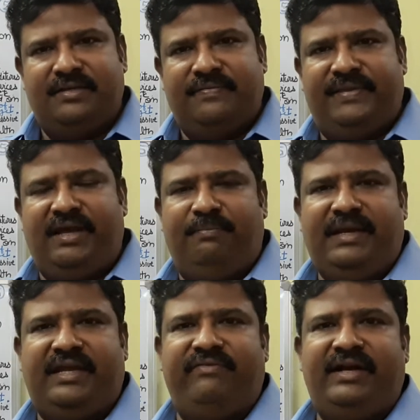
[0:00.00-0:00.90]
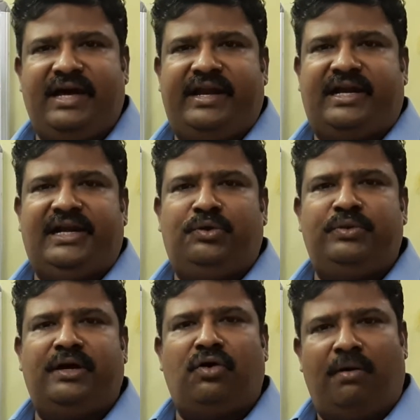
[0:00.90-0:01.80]
They have been given directly to
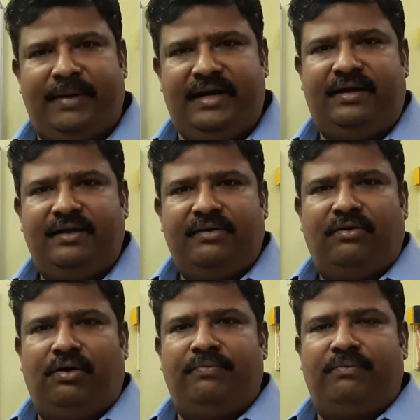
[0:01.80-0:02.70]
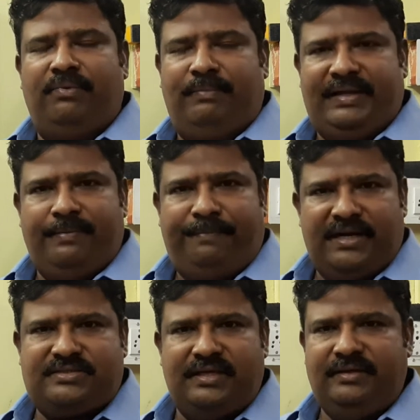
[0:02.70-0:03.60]
the government or by the
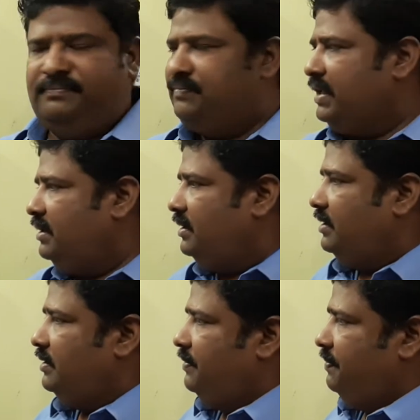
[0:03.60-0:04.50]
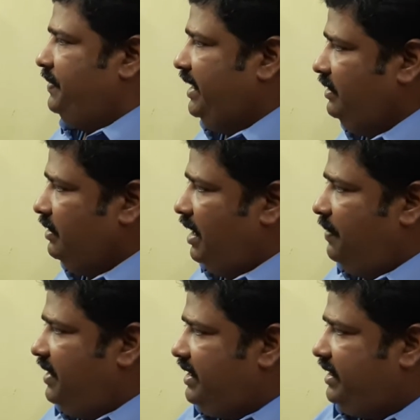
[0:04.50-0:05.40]
person. Then
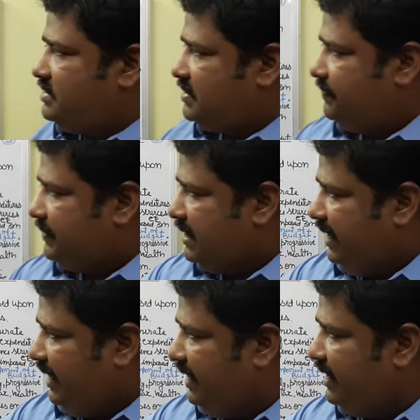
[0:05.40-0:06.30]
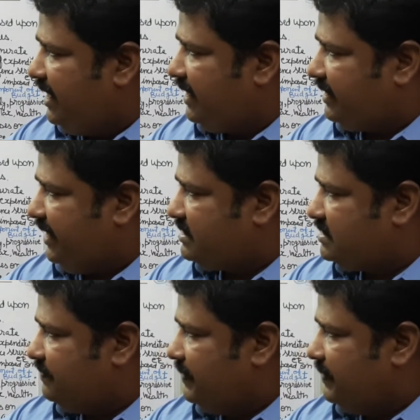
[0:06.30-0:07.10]
other is indirect tax.